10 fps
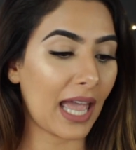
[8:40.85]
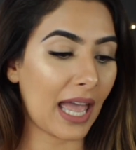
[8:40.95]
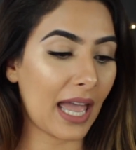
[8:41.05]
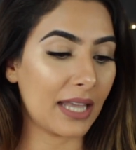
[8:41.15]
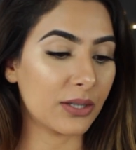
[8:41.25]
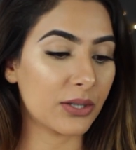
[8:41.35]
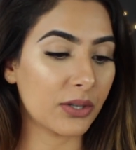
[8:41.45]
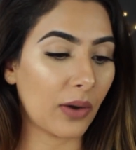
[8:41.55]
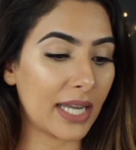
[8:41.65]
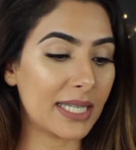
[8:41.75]
And
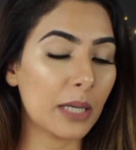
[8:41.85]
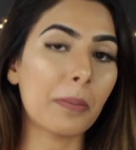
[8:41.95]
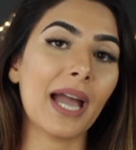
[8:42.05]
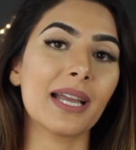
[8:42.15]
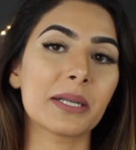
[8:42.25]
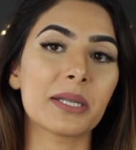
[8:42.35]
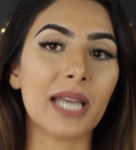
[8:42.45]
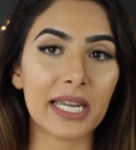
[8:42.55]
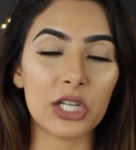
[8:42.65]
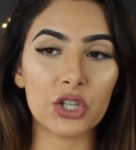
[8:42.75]
so I did buy a
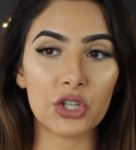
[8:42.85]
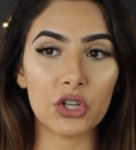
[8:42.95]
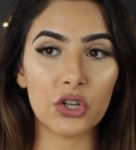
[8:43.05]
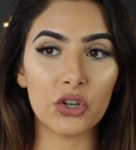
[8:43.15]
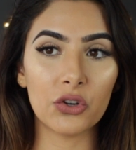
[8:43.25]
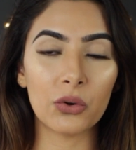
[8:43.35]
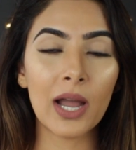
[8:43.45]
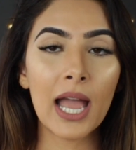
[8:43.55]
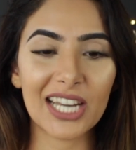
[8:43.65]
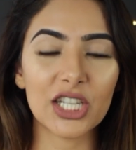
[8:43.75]
second shoe.
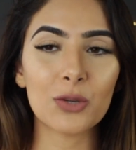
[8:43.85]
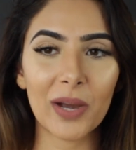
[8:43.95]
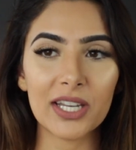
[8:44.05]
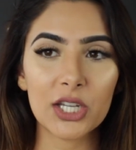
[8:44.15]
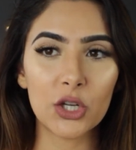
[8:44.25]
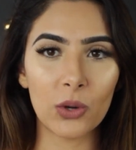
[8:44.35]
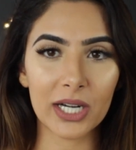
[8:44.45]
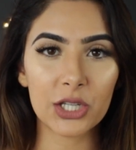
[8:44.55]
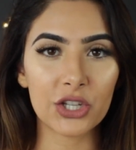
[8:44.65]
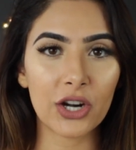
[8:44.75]
I just went to
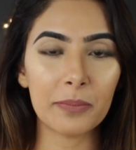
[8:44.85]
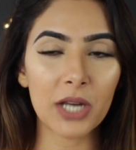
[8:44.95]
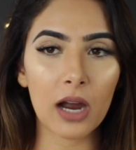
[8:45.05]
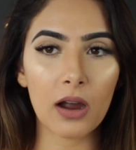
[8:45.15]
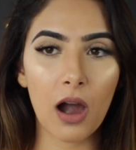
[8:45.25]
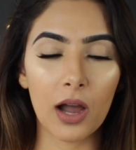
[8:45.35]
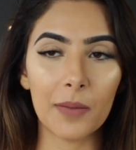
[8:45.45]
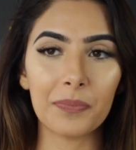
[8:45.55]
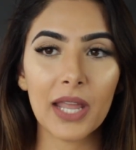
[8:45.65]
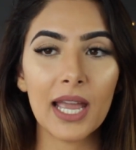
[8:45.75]

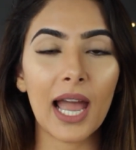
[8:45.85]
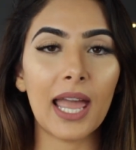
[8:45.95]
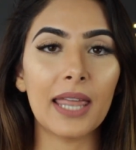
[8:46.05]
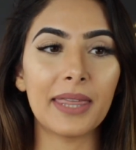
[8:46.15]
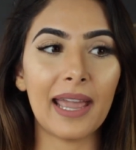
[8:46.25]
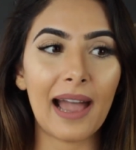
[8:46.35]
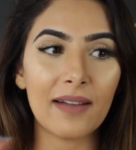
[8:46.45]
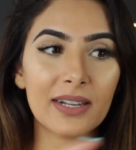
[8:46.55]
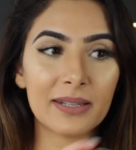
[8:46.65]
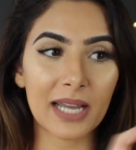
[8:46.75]
Nordstrom.com. They
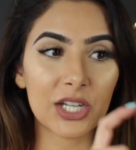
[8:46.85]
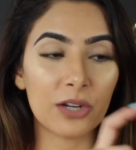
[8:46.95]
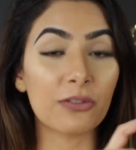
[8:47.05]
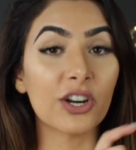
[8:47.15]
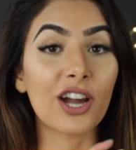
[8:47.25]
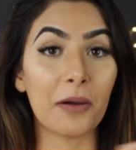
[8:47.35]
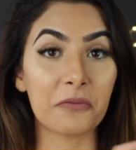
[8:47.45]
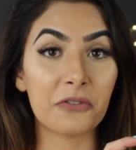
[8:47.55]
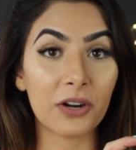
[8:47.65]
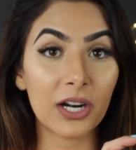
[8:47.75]
have a section for
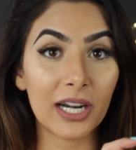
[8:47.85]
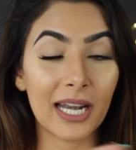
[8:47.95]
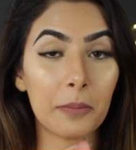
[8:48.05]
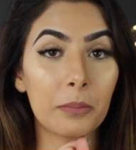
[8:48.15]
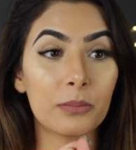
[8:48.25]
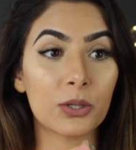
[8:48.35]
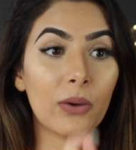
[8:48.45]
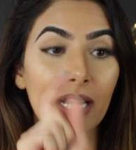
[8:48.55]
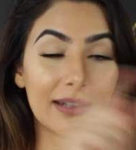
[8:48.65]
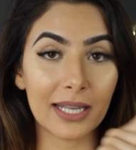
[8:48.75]
comfort, and so
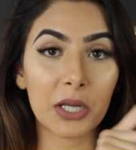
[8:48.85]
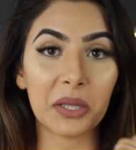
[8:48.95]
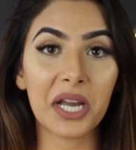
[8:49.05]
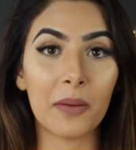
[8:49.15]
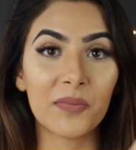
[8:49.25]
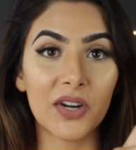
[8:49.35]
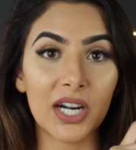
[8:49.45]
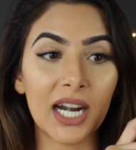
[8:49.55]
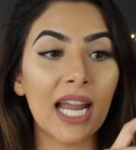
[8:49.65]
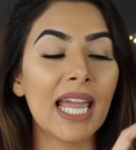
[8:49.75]
I clicked on the
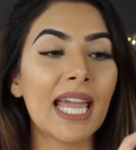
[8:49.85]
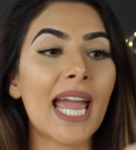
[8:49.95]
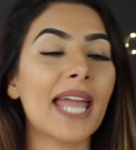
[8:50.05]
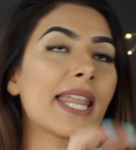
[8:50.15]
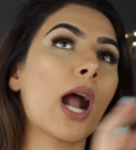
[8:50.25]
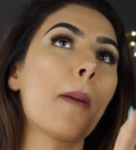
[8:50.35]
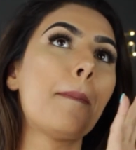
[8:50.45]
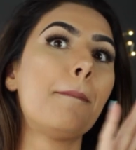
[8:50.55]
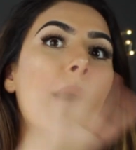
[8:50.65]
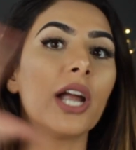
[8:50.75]
comfort, and then
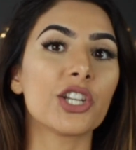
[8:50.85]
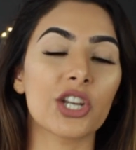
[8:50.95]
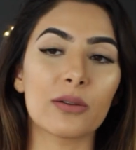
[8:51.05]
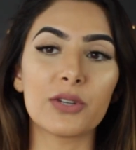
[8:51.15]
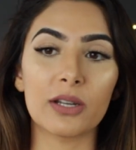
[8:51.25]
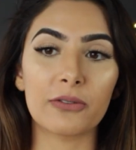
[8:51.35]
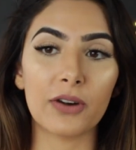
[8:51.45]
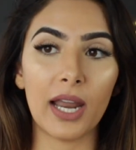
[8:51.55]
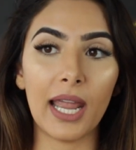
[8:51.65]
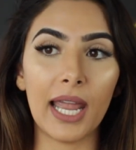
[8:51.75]
a bunch of
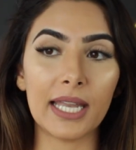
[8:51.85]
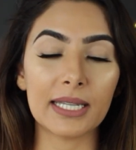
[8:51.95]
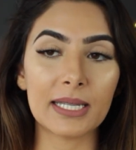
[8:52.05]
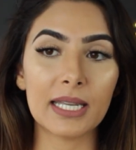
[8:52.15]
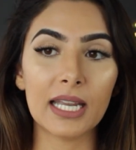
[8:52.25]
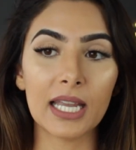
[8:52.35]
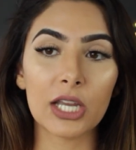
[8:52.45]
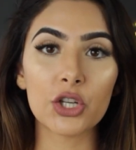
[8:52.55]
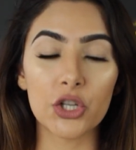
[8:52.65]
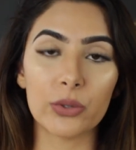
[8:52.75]
different
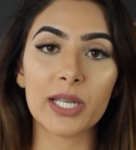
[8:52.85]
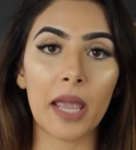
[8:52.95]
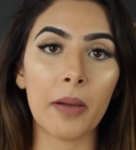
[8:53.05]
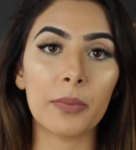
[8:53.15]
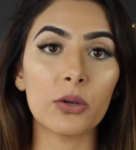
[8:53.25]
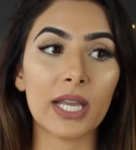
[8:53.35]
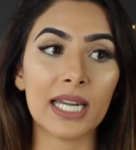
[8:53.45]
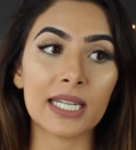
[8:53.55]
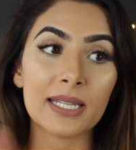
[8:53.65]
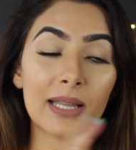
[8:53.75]
shoes came up. You
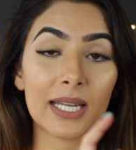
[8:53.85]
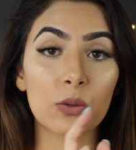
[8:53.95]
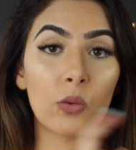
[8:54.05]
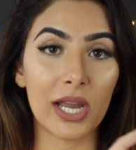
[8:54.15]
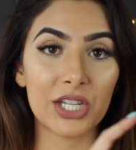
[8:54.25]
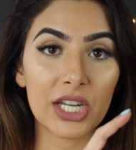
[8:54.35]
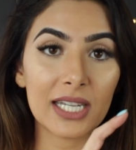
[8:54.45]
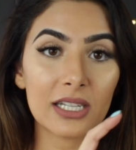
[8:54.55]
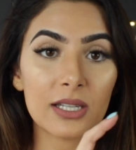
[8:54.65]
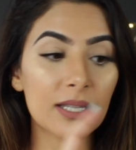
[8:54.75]
can select
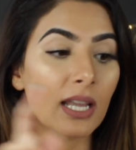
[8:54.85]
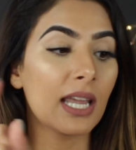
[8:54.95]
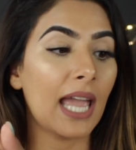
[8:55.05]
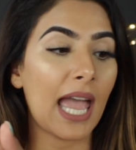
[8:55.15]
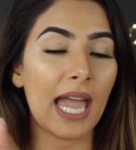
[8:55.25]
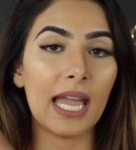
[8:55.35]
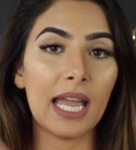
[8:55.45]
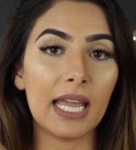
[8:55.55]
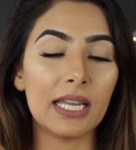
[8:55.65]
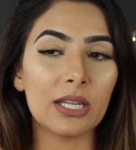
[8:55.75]
wedges,
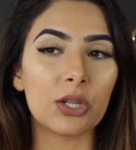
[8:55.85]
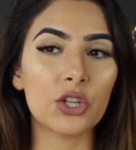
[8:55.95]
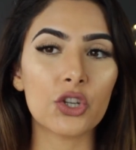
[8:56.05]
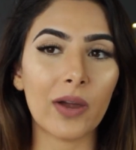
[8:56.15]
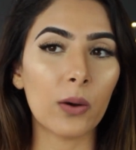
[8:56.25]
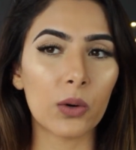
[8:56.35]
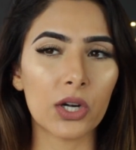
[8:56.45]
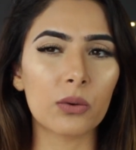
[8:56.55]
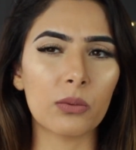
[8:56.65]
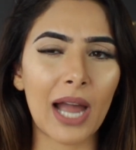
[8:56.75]
and the shoe I
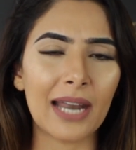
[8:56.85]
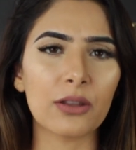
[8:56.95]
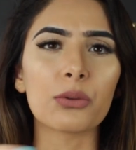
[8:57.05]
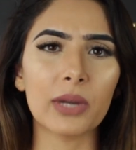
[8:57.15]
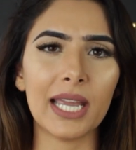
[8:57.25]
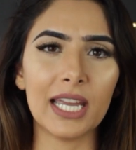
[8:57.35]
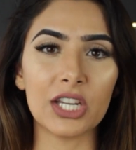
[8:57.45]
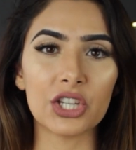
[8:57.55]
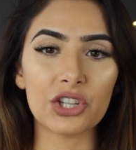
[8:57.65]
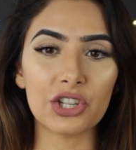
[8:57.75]
ordered had a
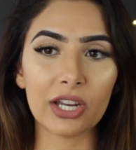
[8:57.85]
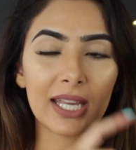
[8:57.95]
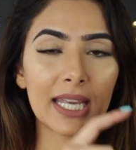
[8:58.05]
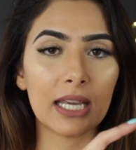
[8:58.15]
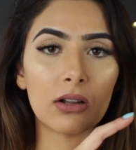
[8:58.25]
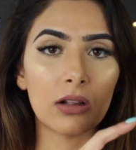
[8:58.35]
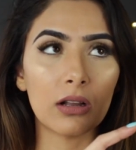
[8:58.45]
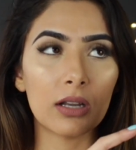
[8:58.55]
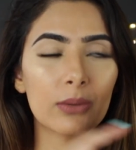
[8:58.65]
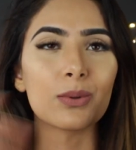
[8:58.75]
3-inch
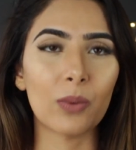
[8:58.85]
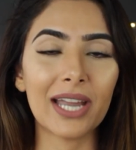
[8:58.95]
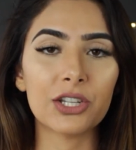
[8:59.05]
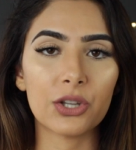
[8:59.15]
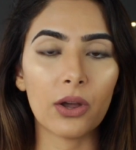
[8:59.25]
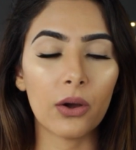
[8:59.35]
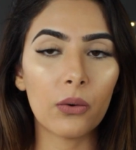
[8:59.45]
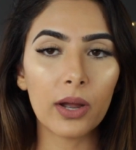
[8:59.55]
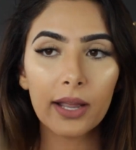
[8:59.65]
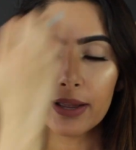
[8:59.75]
heel. It was wedge
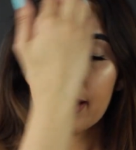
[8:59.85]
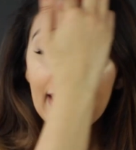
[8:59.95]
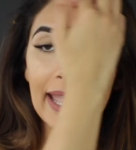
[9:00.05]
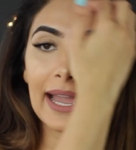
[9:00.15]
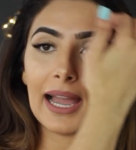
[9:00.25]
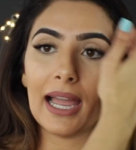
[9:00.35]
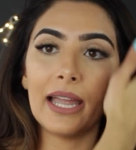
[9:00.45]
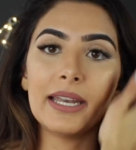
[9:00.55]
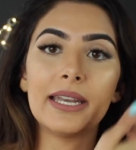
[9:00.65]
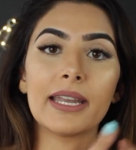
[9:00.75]
though,
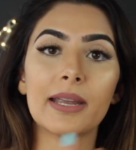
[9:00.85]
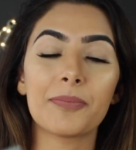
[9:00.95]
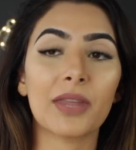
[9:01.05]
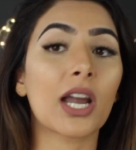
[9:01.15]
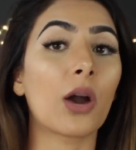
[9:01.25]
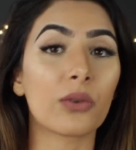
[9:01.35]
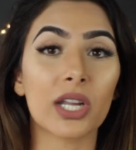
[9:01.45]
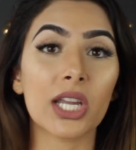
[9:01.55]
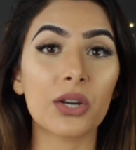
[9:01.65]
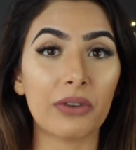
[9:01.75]
and it got
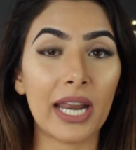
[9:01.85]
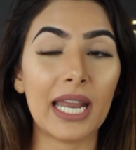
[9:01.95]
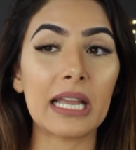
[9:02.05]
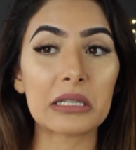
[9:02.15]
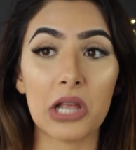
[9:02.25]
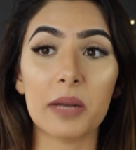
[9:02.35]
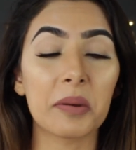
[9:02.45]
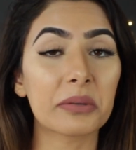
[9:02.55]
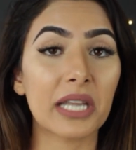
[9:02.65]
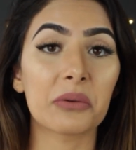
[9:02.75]
really good ratings. A lot of
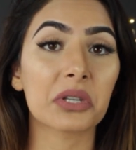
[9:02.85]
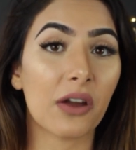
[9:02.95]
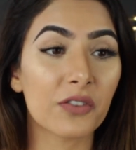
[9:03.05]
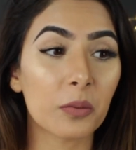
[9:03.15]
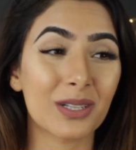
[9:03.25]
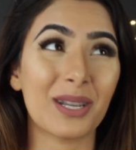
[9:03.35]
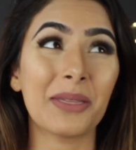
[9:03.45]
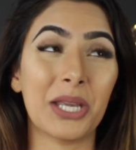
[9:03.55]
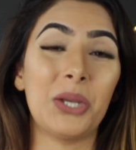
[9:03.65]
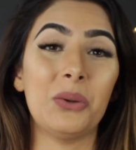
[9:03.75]
people said it was comfortable. It's not
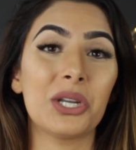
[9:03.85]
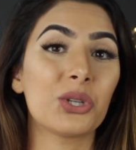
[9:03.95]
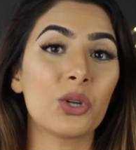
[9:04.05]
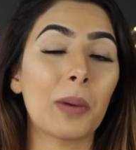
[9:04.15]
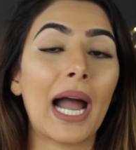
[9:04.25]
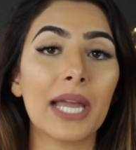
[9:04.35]
the cutest shoe, but